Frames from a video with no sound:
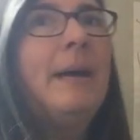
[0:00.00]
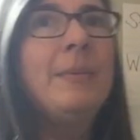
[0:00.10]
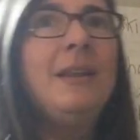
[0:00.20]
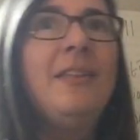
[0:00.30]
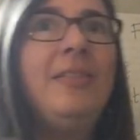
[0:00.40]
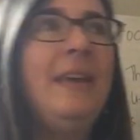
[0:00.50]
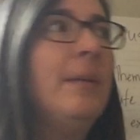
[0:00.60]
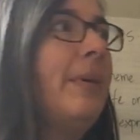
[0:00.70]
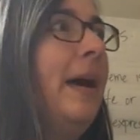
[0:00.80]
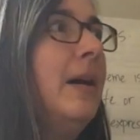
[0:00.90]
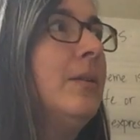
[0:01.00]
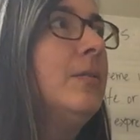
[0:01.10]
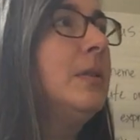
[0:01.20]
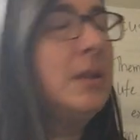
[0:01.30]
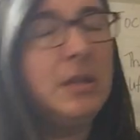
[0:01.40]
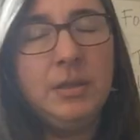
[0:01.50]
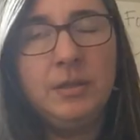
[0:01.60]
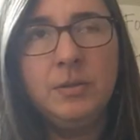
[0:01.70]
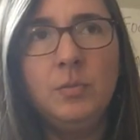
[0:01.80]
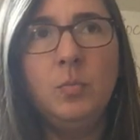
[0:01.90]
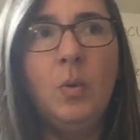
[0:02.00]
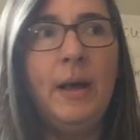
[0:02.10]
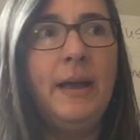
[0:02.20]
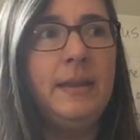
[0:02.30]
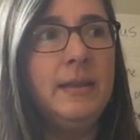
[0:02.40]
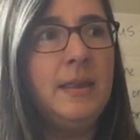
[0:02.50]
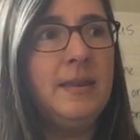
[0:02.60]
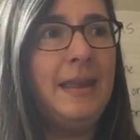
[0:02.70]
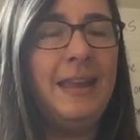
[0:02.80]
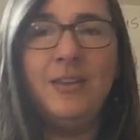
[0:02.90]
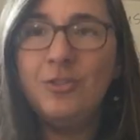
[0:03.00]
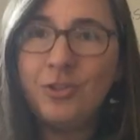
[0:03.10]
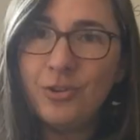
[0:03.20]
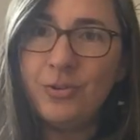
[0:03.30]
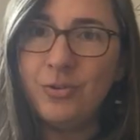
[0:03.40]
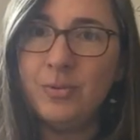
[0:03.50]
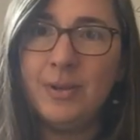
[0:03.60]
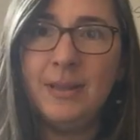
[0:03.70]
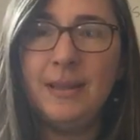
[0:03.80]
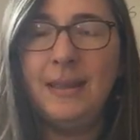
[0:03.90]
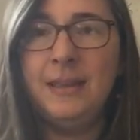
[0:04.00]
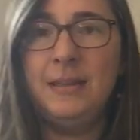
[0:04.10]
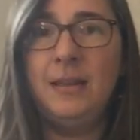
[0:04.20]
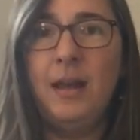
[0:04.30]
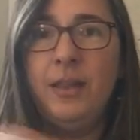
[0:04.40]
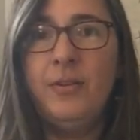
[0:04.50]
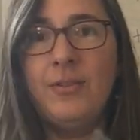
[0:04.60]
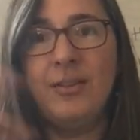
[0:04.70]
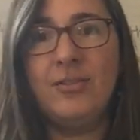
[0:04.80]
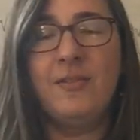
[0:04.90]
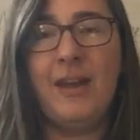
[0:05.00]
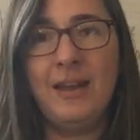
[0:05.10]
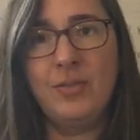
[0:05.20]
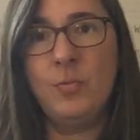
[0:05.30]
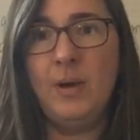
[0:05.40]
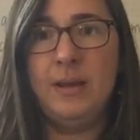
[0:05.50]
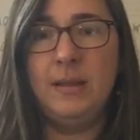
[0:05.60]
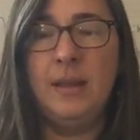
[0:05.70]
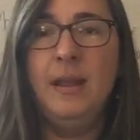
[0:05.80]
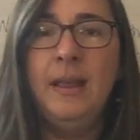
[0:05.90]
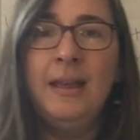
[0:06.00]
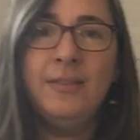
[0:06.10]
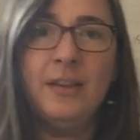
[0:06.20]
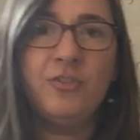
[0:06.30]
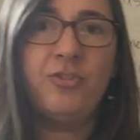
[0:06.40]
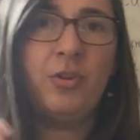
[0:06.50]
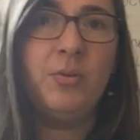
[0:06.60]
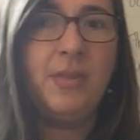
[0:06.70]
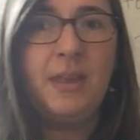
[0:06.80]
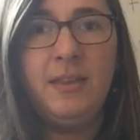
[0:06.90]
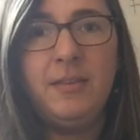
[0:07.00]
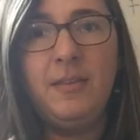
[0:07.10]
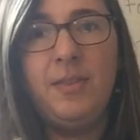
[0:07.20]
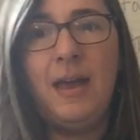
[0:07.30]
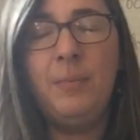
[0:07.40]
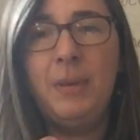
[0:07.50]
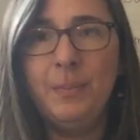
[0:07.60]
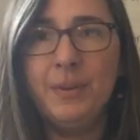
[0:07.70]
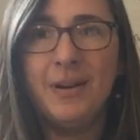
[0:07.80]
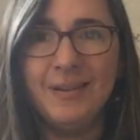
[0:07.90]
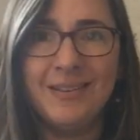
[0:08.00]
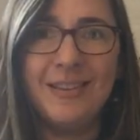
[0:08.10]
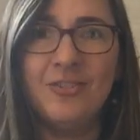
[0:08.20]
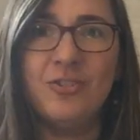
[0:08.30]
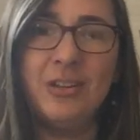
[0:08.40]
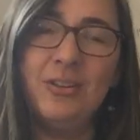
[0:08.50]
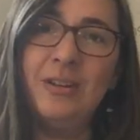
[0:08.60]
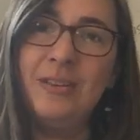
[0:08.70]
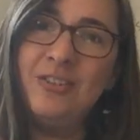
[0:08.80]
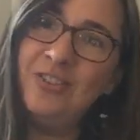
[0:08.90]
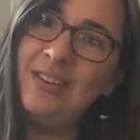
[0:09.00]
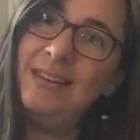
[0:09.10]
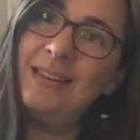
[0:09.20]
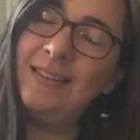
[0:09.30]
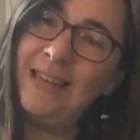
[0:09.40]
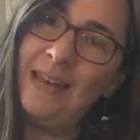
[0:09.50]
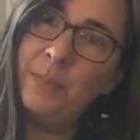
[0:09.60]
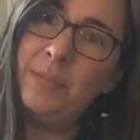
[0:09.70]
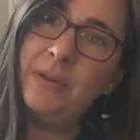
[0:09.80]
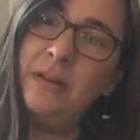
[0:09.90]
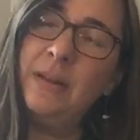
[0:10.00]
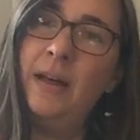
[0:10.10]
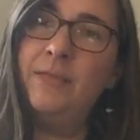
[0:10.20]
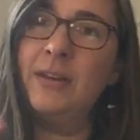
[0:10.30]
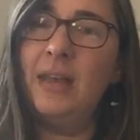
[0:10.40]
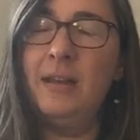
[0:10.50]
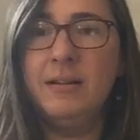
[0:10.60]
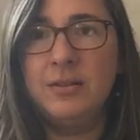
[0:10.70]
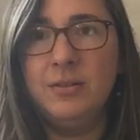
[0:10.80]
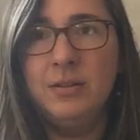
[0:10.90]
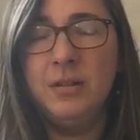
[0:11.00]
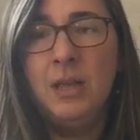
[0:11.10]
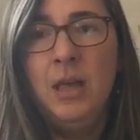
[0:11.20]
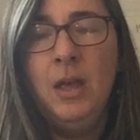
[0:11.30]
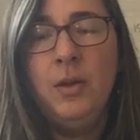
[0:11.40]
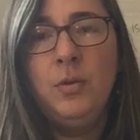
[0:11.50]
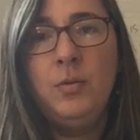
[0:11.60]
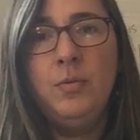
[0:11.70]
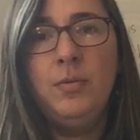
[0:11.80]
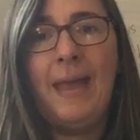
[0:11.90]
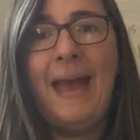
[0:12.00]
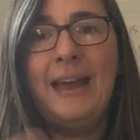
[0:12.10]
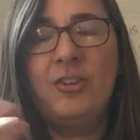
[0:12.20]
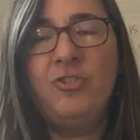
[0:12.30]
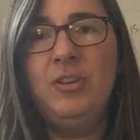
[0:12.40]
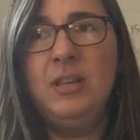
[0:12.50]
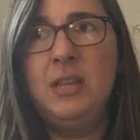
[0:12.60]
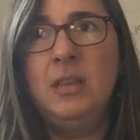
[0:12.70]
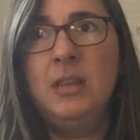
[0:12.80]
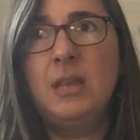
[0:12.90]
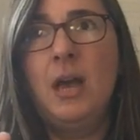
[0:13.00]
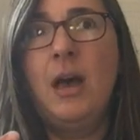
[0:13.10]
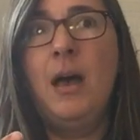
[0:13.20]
I'm going to think about what does Anne do in the rest of Act 1 that shows us that people are essentially good, that she's an example of a character whose actions